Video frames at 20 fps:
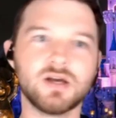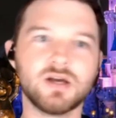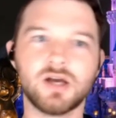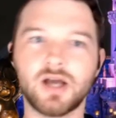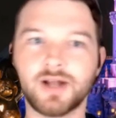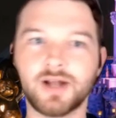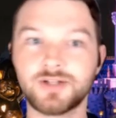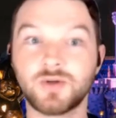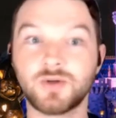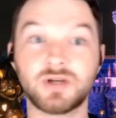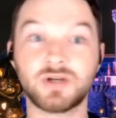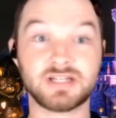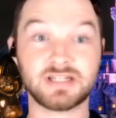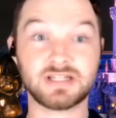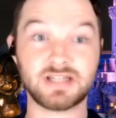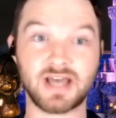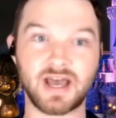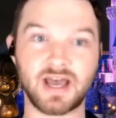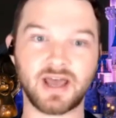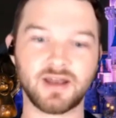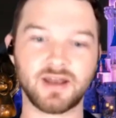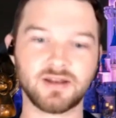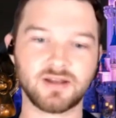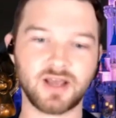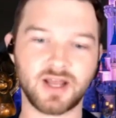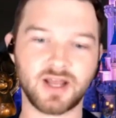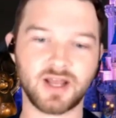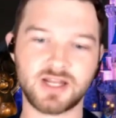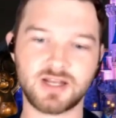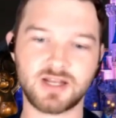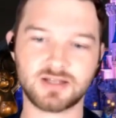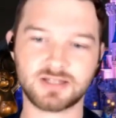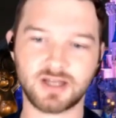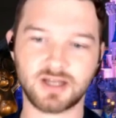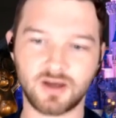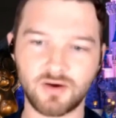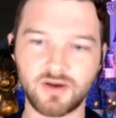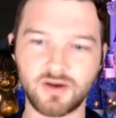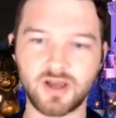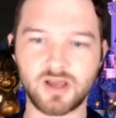And so I did that, and he's like,
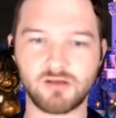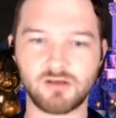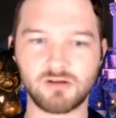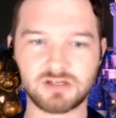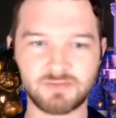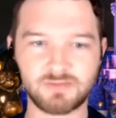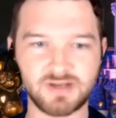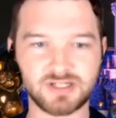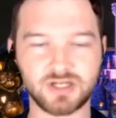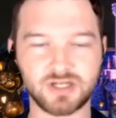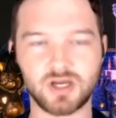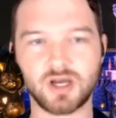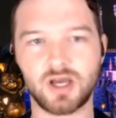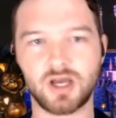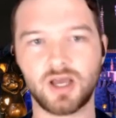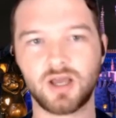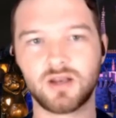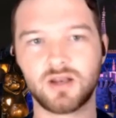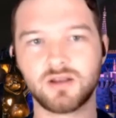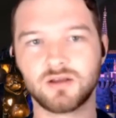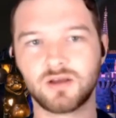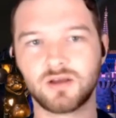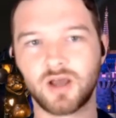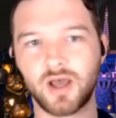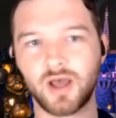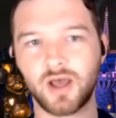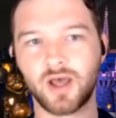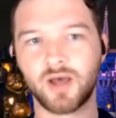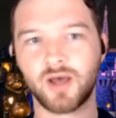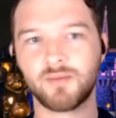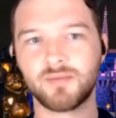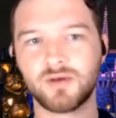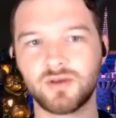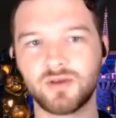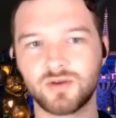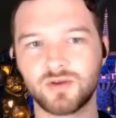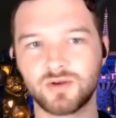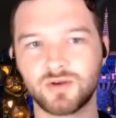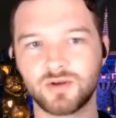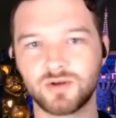"Okay, your resume is good. Um,
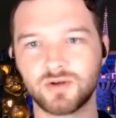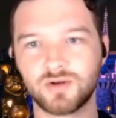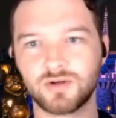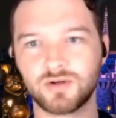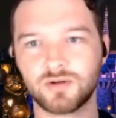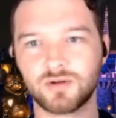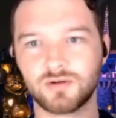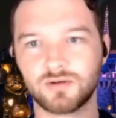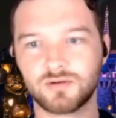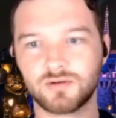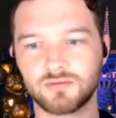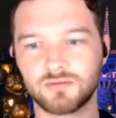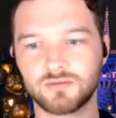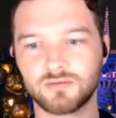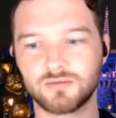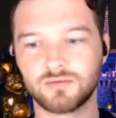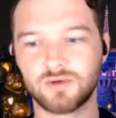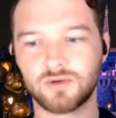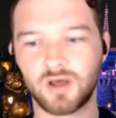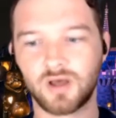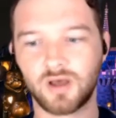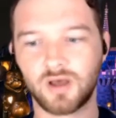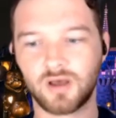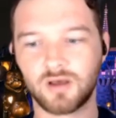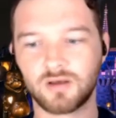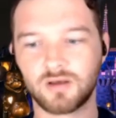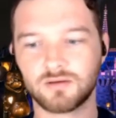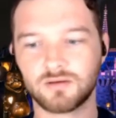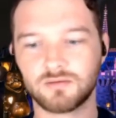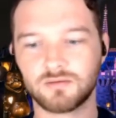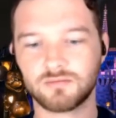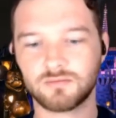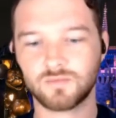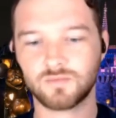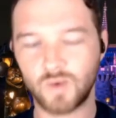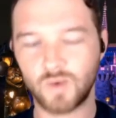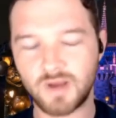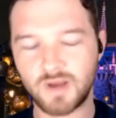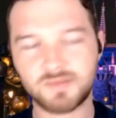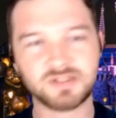your uh,
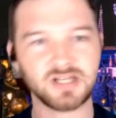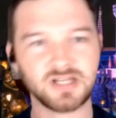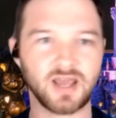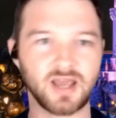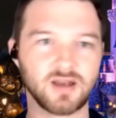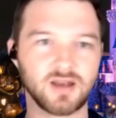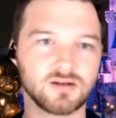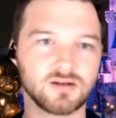website